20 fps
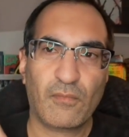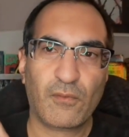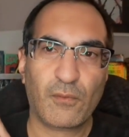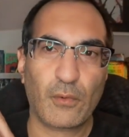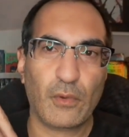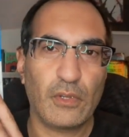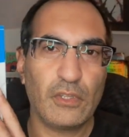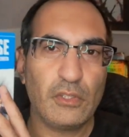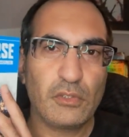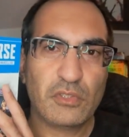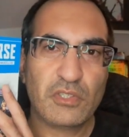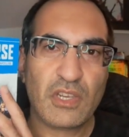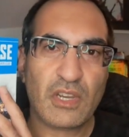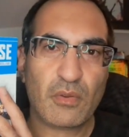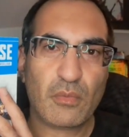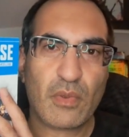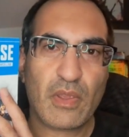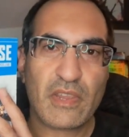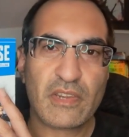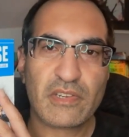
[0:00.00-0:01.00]
for a new
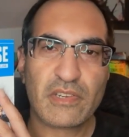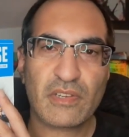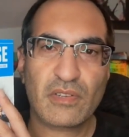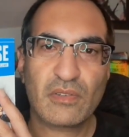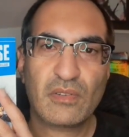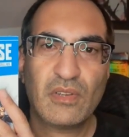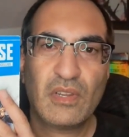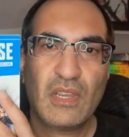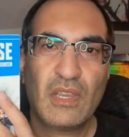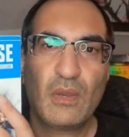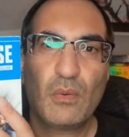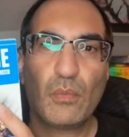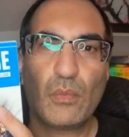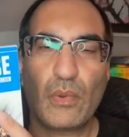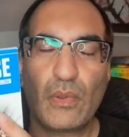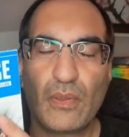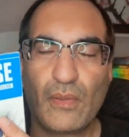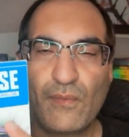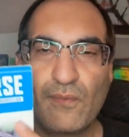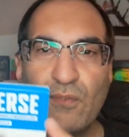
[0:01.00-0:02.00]
generation
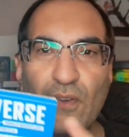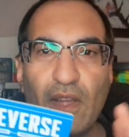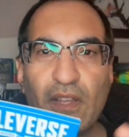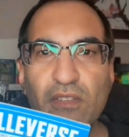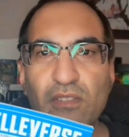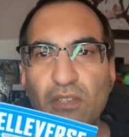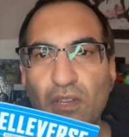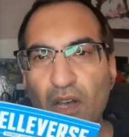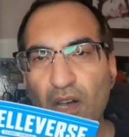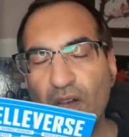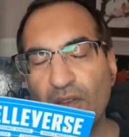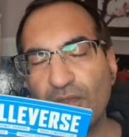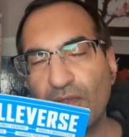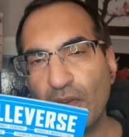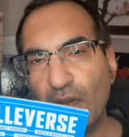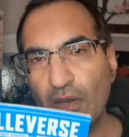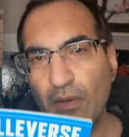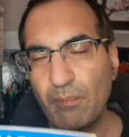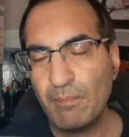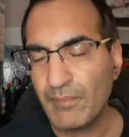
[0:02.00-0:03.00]
where he fights off
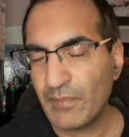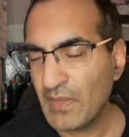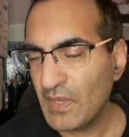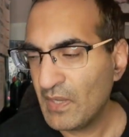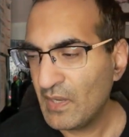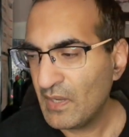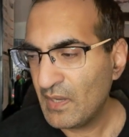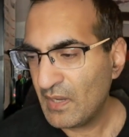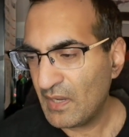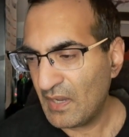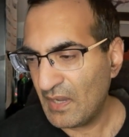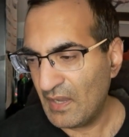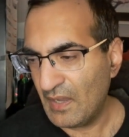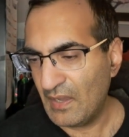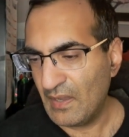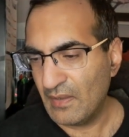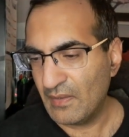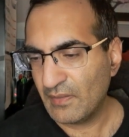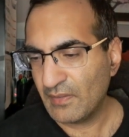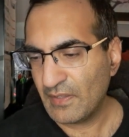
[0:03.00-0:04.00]

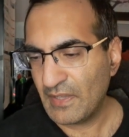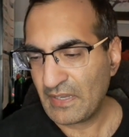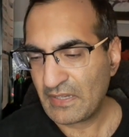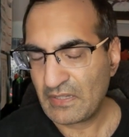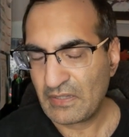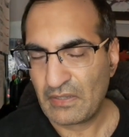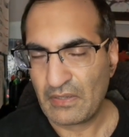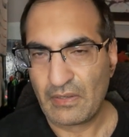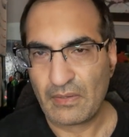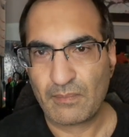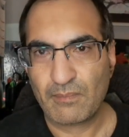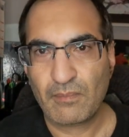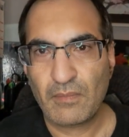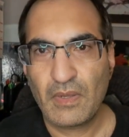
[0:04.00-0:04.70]
like a